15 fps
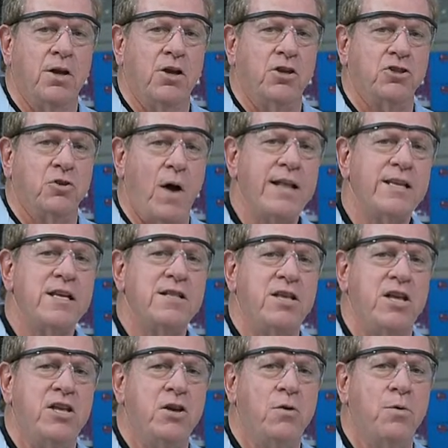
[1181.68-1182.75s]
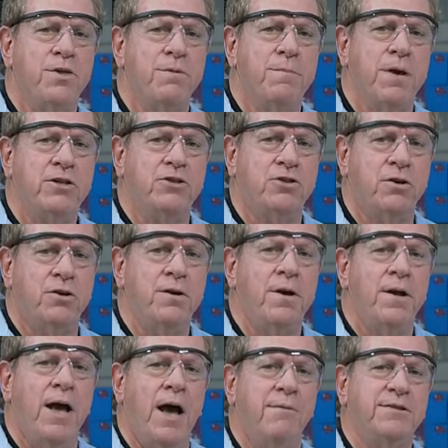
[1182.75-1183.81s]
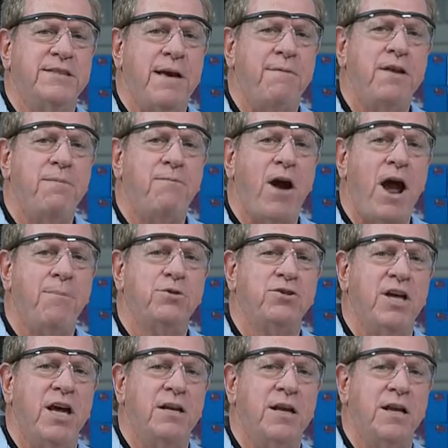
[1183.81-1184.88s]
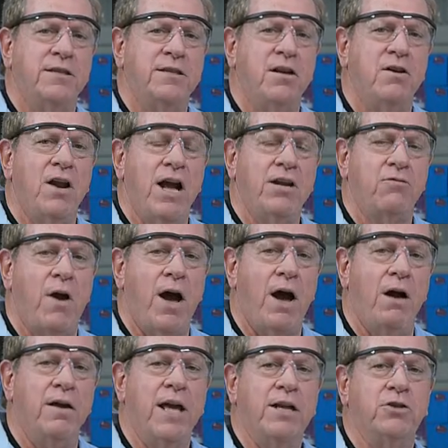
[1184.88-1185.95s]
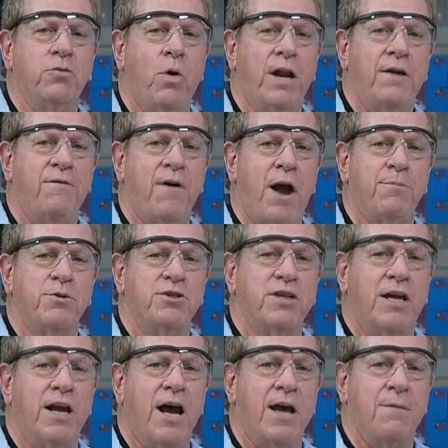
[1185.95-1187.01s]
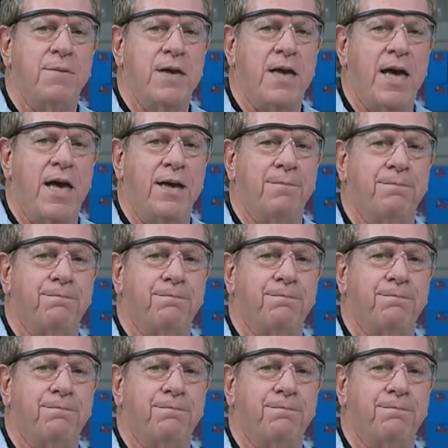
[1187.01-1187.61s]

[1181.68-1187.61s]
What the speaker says: So I'd continue with a mixture of 75% acetonitrile and 25% IPA.